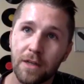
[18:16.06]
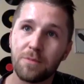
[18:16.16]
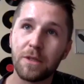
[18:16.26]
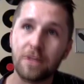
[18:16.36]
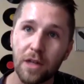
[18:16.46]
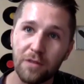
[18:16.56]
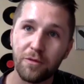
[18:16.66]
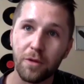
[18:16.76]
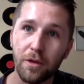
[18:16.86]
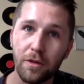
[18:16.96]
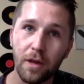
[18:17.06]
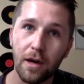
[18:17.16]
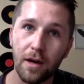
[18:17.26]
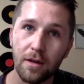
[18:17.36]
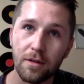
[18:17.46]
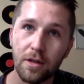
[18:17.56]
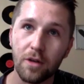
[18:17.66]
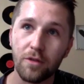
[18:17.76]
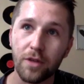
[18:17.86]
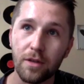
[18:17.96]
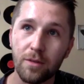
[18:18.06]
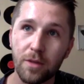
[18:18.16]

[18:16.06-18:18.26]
been tough with COVID,